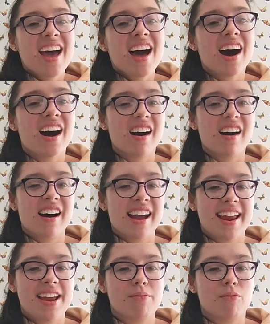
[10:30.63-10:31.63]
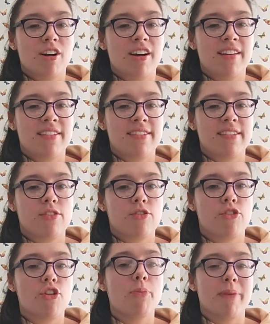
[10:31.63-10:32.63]
I was
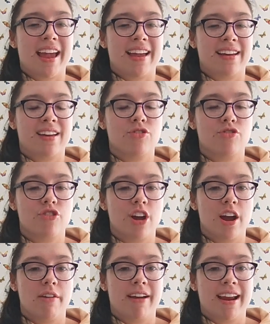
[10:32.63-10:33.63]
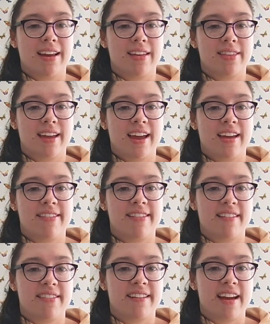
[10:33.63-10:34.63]
sobbing during the
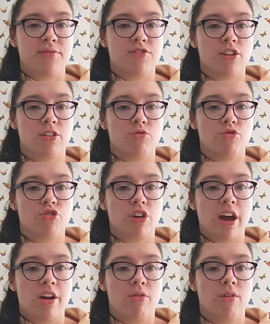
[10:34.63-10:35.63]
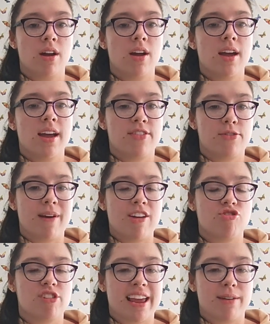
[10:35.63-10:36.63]
Saturday afternoon show,
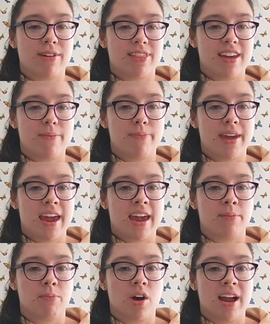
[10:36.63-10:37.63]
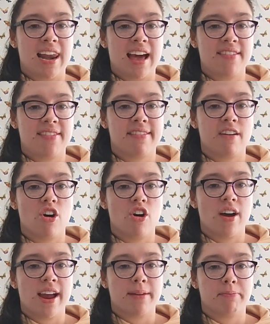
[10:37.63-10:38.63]
especially with it being my last
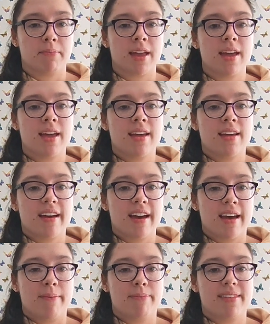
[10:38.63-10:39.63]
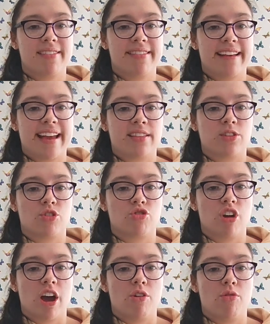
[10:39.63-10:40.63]
time seeing the
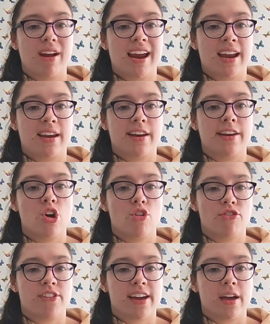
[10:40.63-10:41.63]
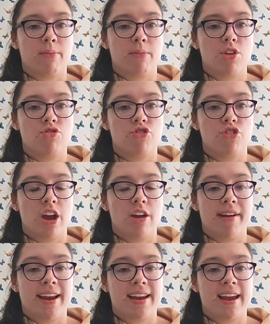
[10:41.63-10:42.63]
show in Nottingham
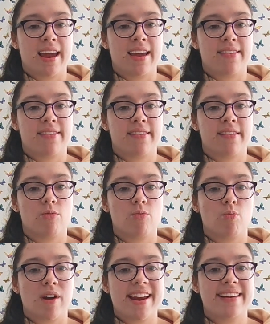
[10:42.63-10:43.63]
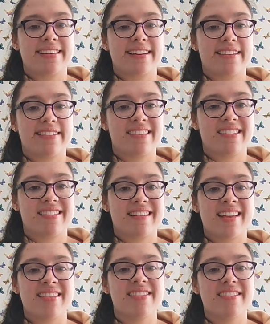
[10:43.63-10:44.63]
during its week
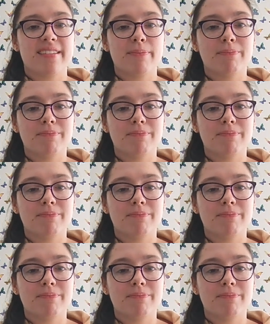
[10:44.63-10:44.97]
stint.